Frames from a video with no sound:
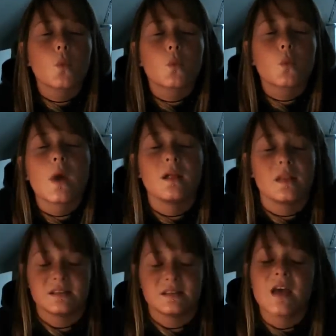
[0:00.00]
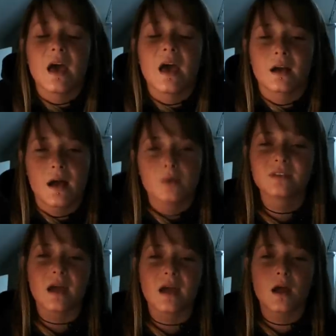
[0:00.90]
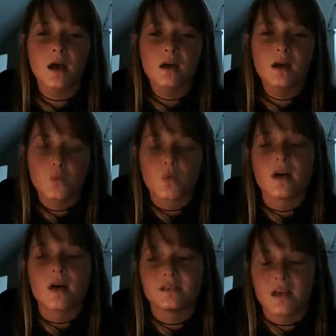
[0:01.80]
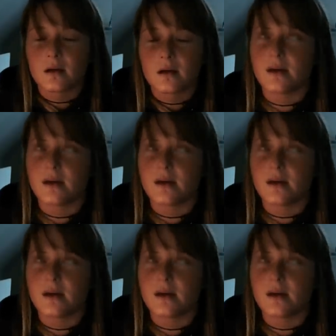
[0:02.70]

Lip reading: really sick. I was really sick.